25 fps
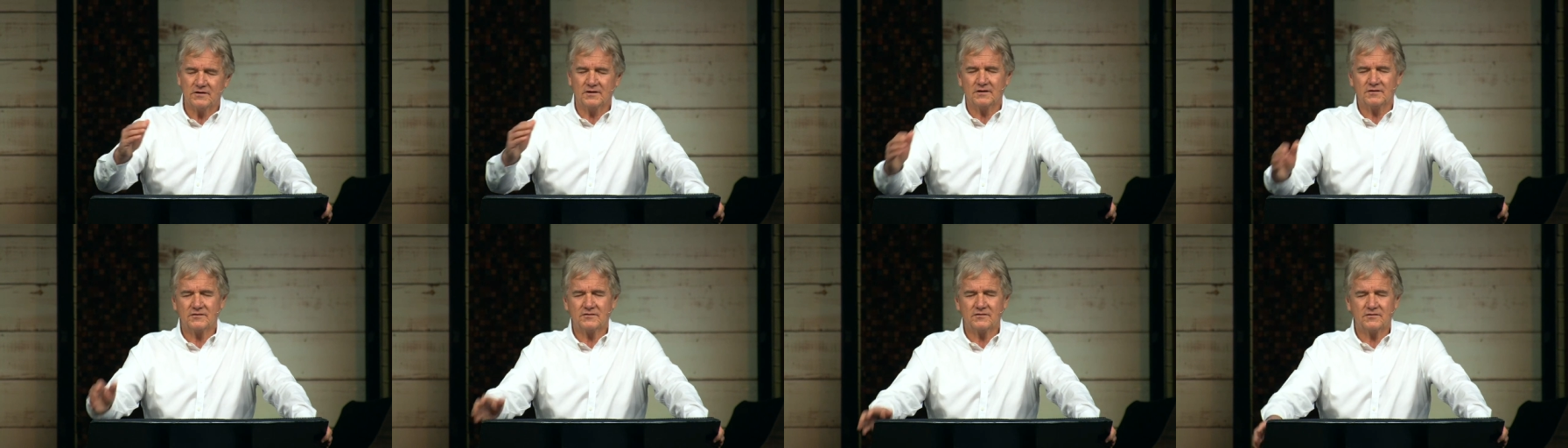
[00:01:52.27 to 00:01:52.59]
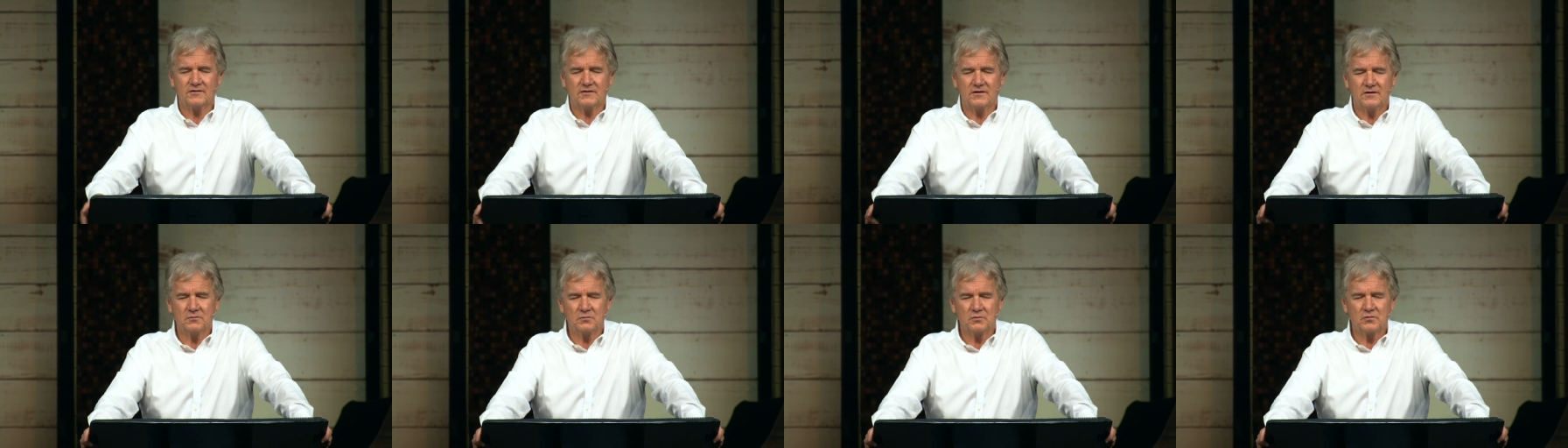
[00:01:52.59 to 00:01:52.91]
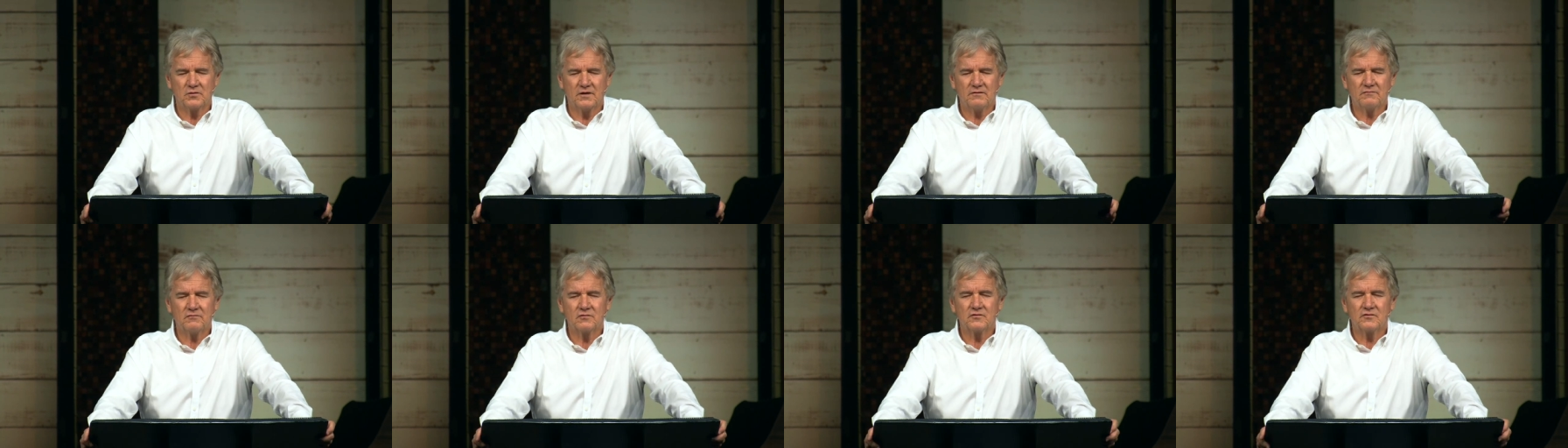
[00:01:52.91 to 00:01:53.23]
us that
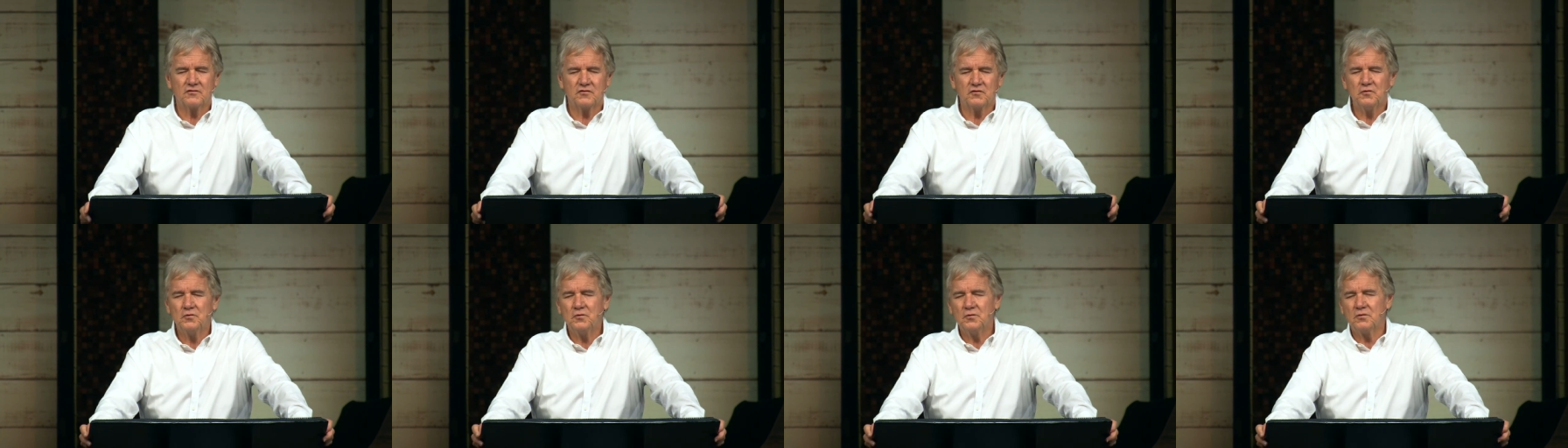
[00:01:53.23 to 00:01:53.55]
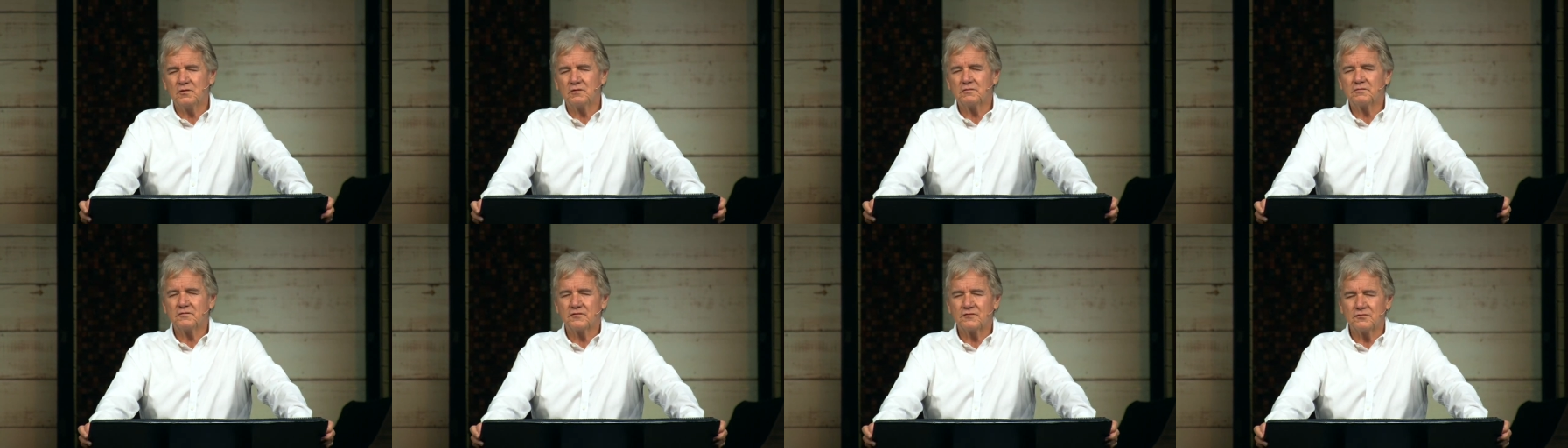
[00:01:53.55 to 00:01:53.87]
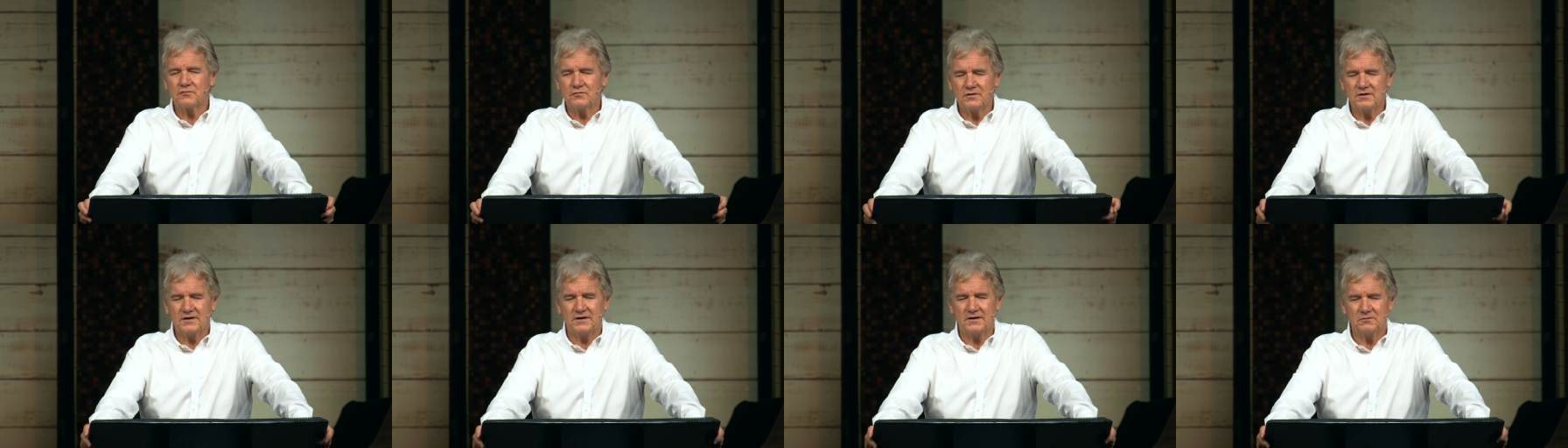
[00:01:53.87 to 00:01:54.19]
wherever two or
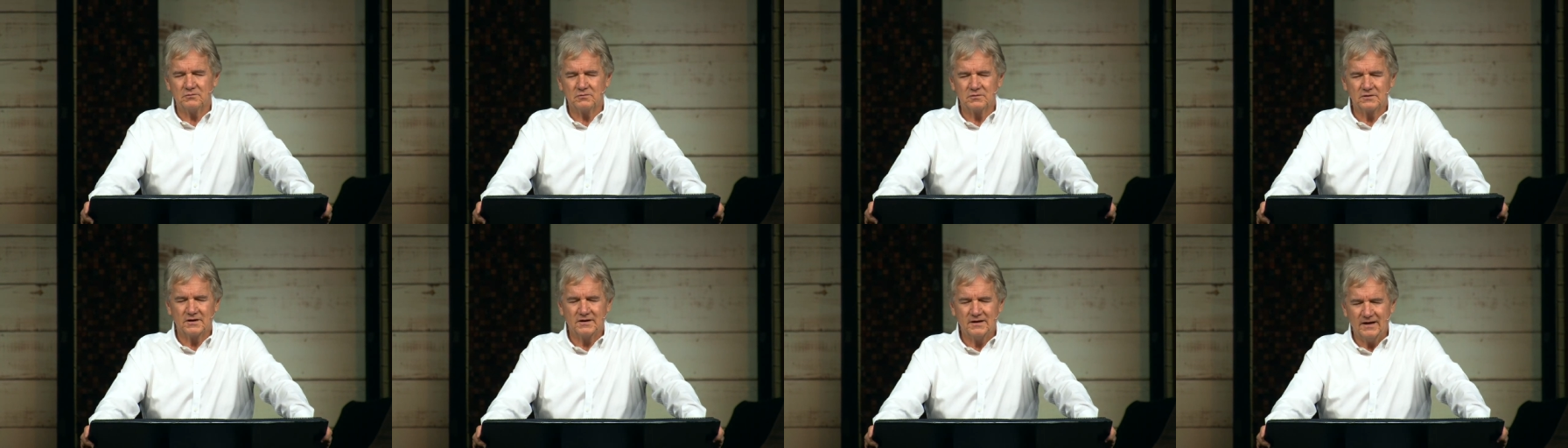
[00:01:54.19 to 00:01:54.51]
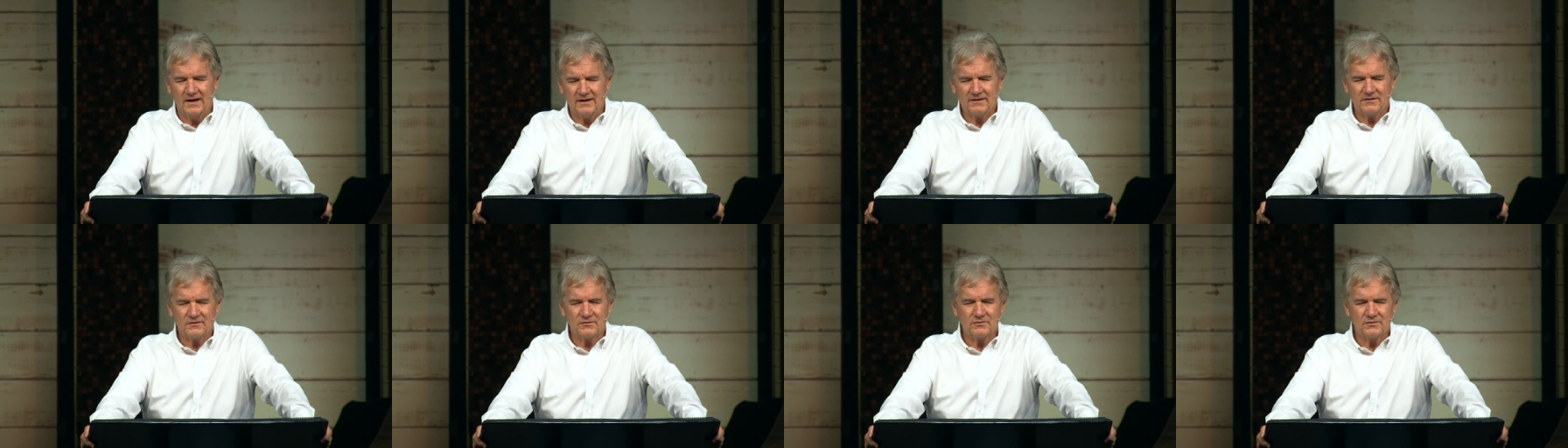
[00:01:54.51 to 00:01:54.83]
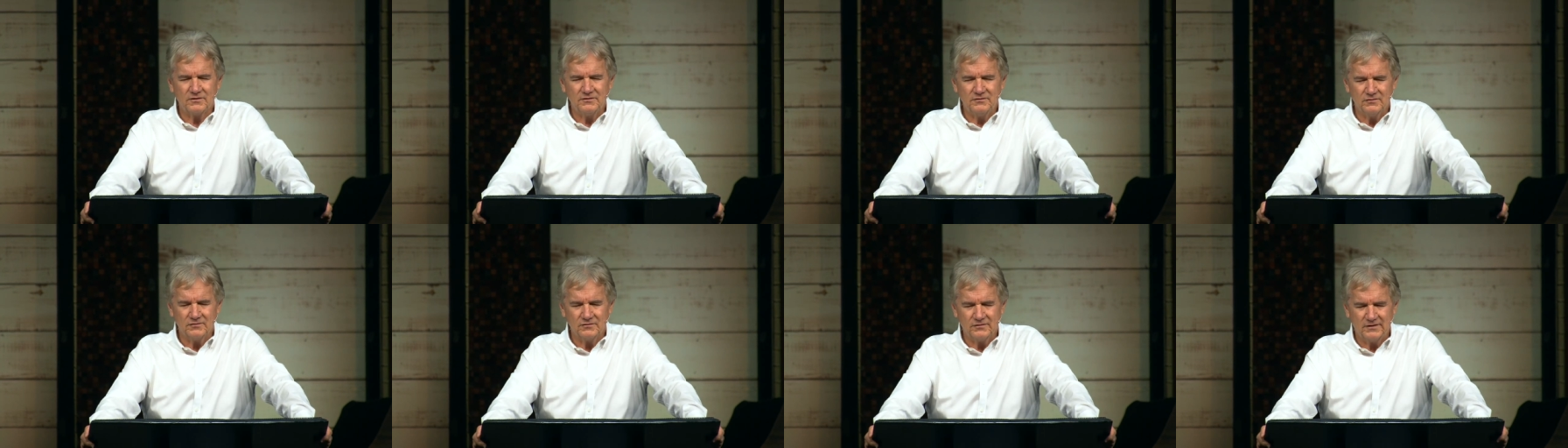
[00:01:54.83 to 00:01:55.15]
three would gather
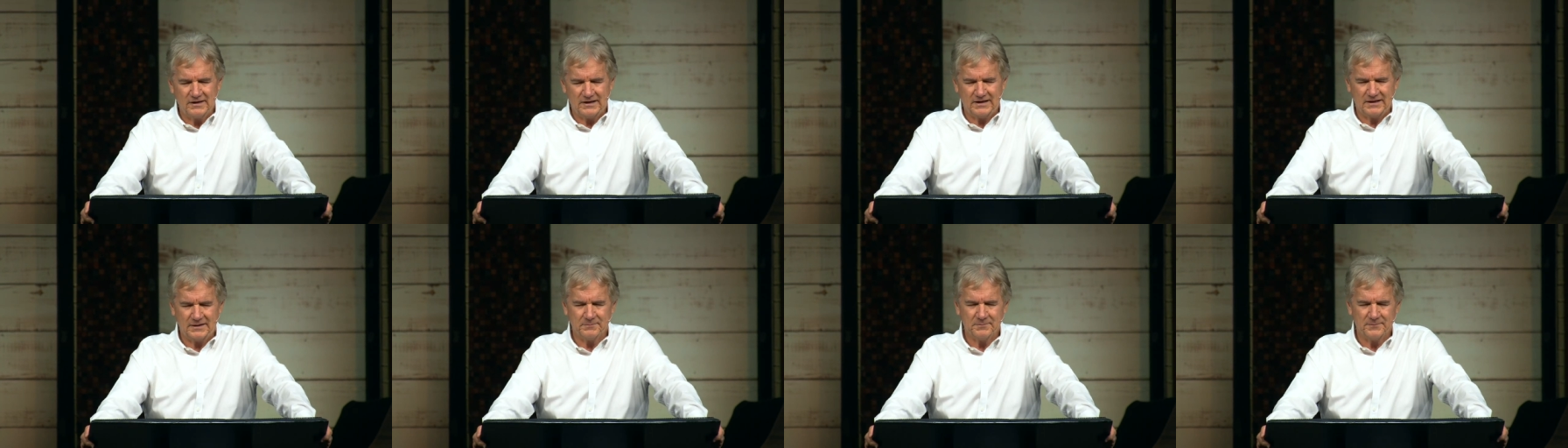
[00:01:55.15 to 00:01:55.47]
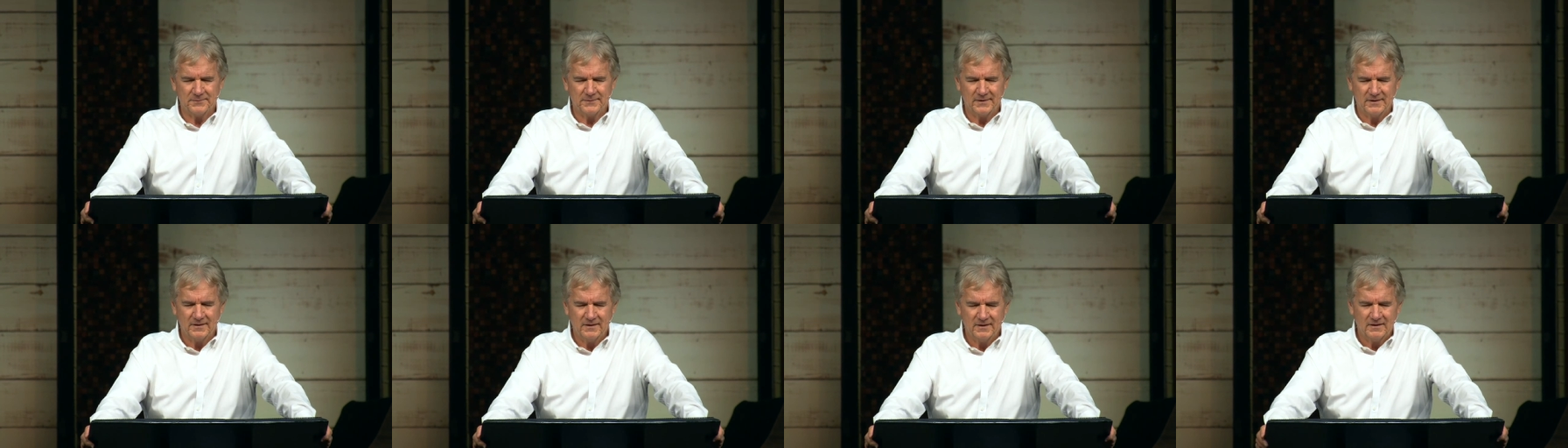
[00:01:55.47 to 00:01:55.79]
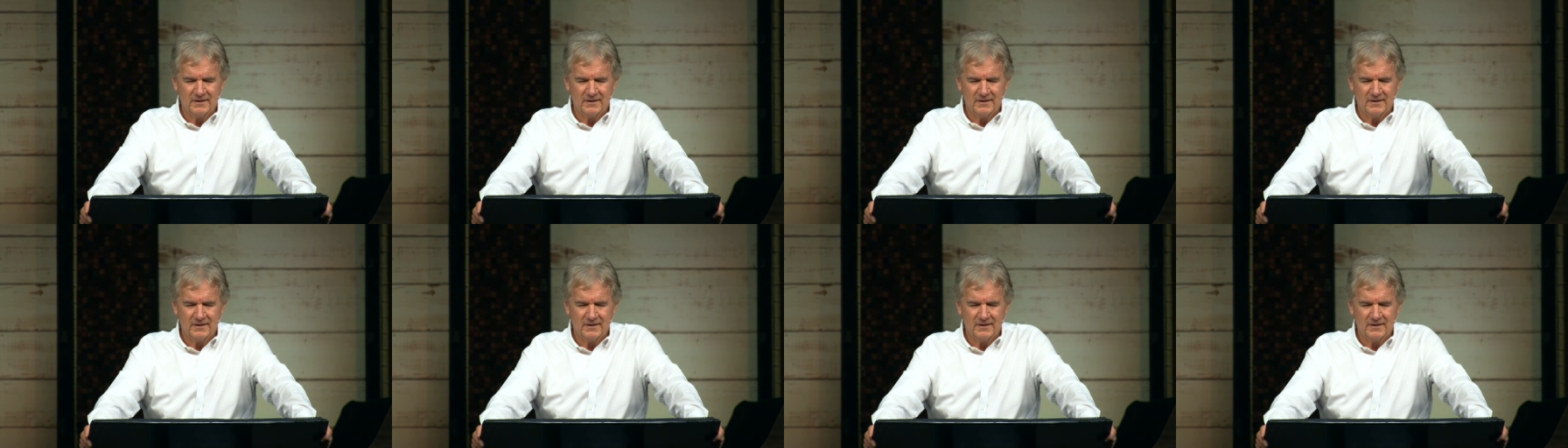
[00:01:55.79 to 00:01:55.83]
in your name,